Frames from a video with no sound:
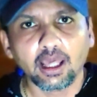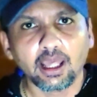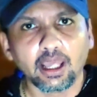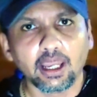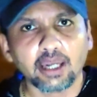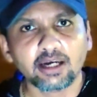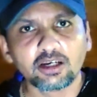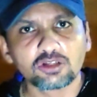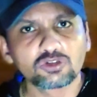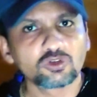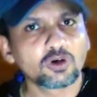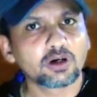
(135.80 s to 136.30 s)

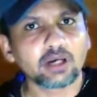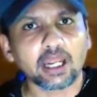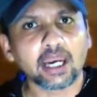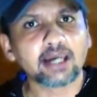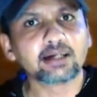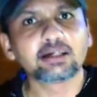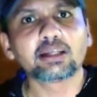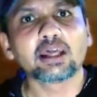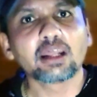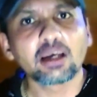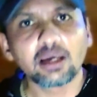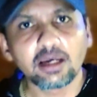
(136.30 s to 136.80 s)
it is not
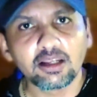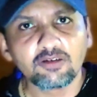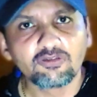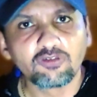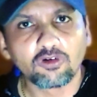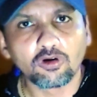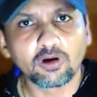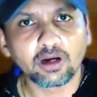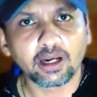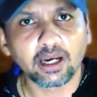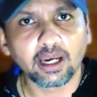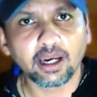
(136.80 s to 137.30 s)
entirely
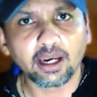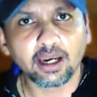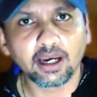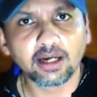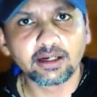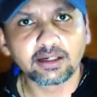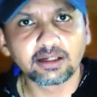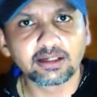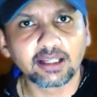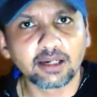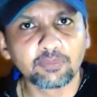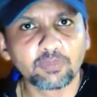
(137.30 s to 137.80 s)
for
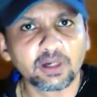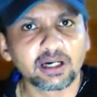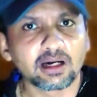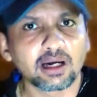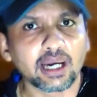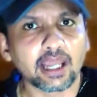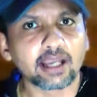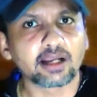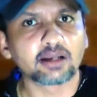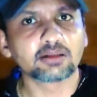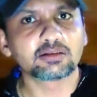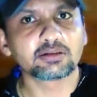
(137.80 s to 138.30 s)
entertainment
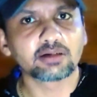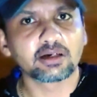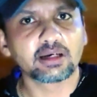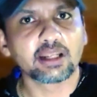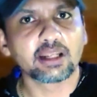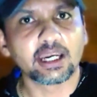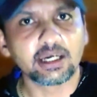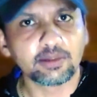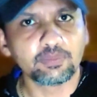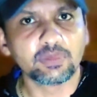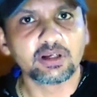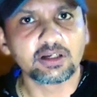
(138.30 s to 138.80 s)
like a 3D
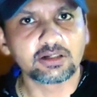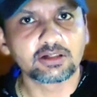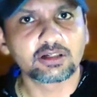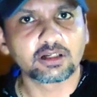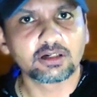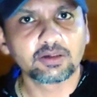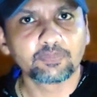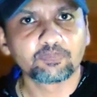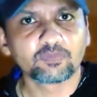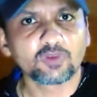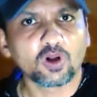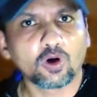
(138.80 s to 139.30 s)

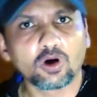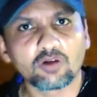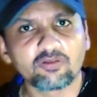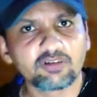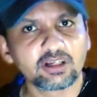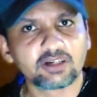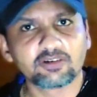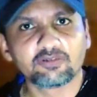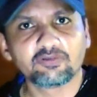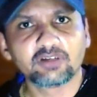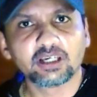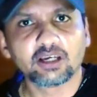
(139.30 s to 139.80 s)
animation or
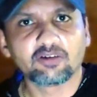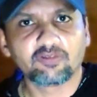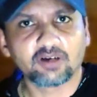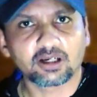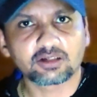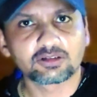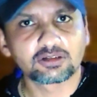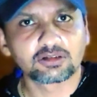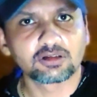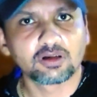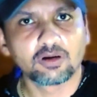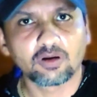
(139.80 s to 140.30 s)

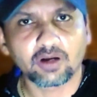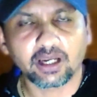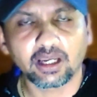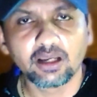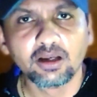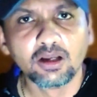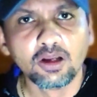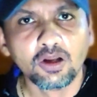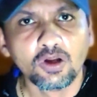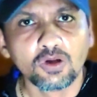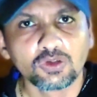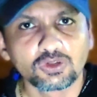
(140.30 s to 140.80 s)
VFX. Okay,
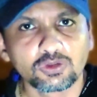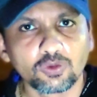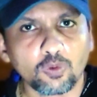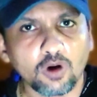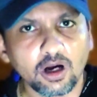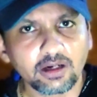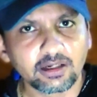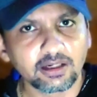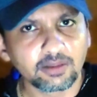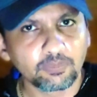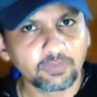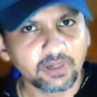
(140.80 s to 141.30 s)
so
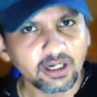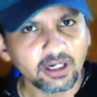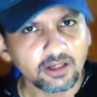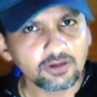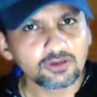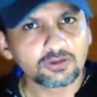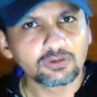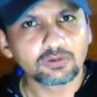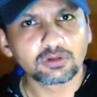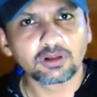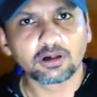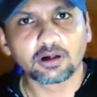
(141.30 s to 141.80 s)
what it brings
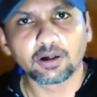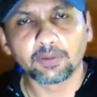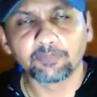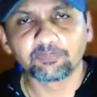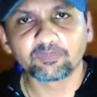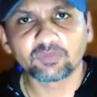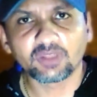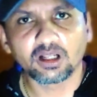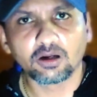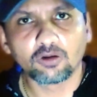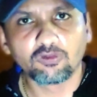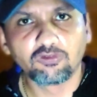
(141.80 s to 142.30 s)
to the
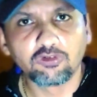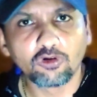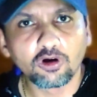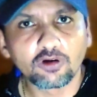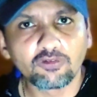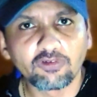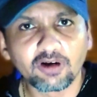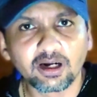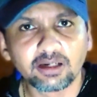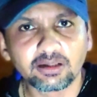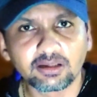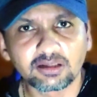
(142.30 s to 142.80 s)

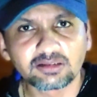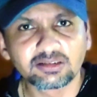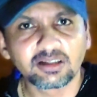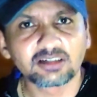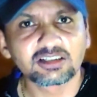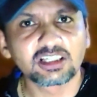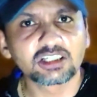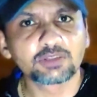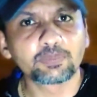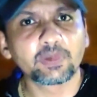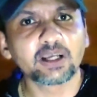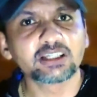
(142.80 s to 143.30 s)
forefront is there's
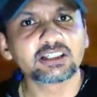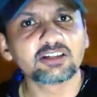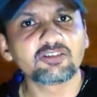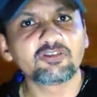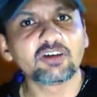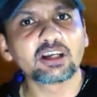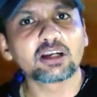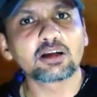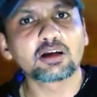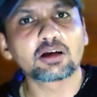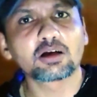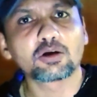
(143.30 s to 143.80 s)
a
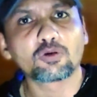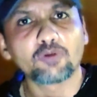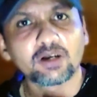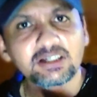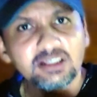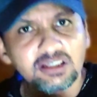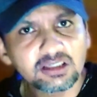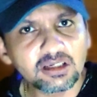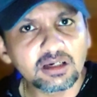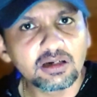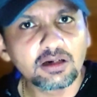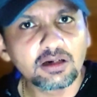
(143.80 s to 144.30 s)
specific
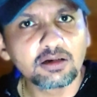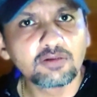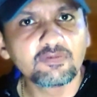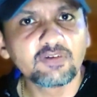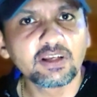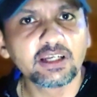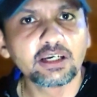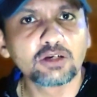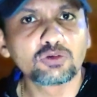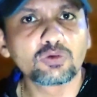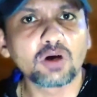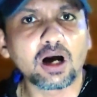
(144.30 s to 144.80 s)
question we
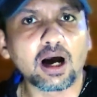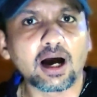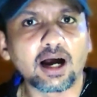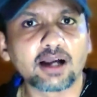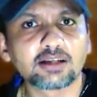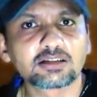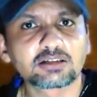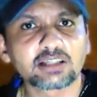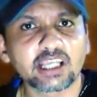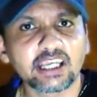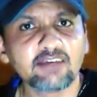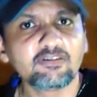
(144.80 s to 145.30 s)
need to
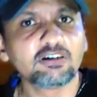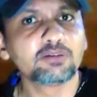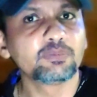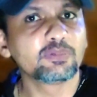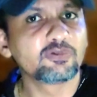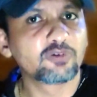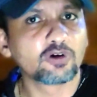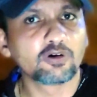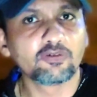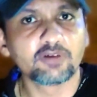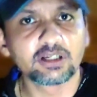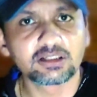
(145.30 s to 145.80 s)
ask even
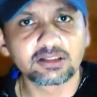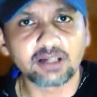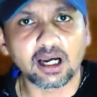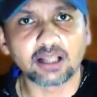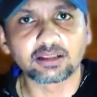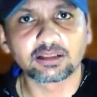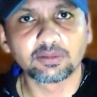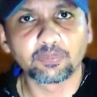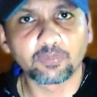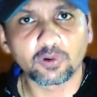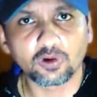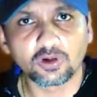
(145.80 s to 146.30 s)
before we start
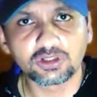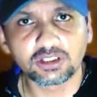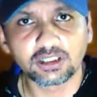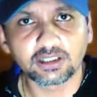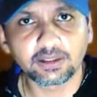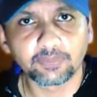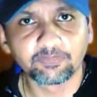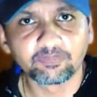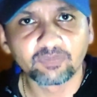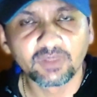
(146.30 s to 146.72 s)
the project.